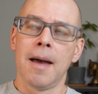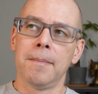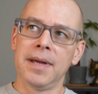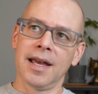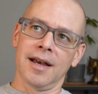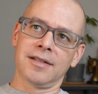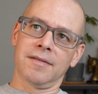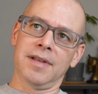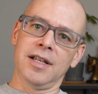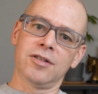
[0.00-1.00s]
Because
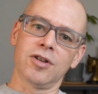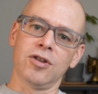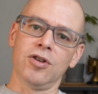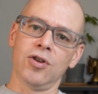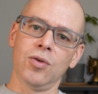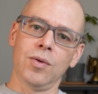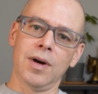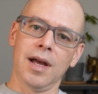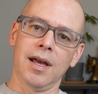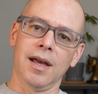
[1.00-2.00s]
of these new
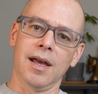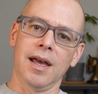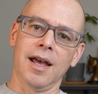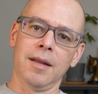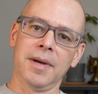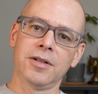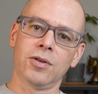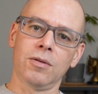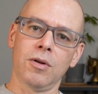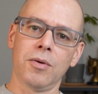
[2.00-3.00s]

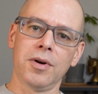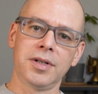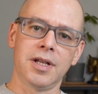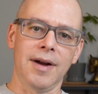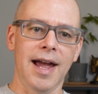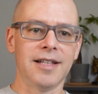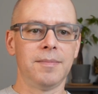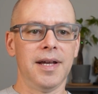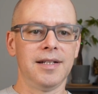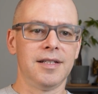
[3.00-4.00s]
elemental lords, there has
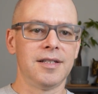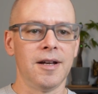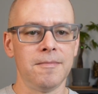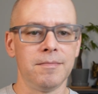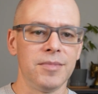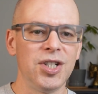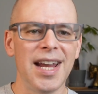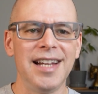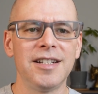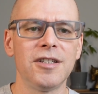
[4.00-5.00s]
been some
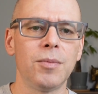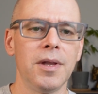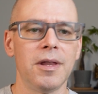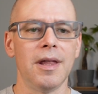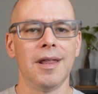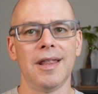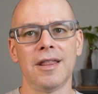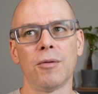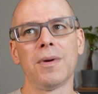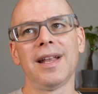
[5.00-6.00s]
changes with
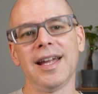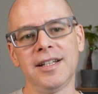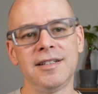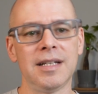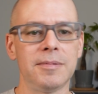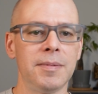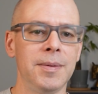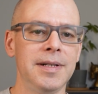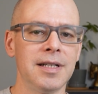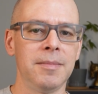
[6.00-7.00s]
the relationships
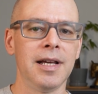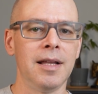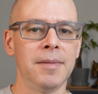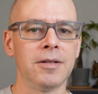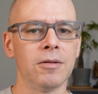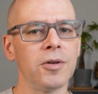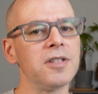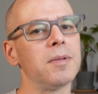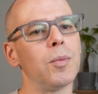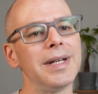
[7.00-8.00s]
between some of the elemental lords,
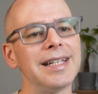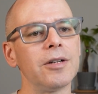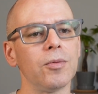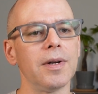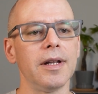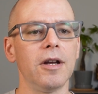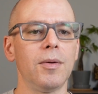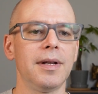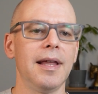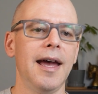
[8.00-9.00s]
but we didn't really go
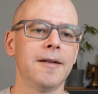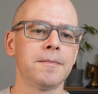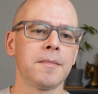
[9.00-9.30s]
into that.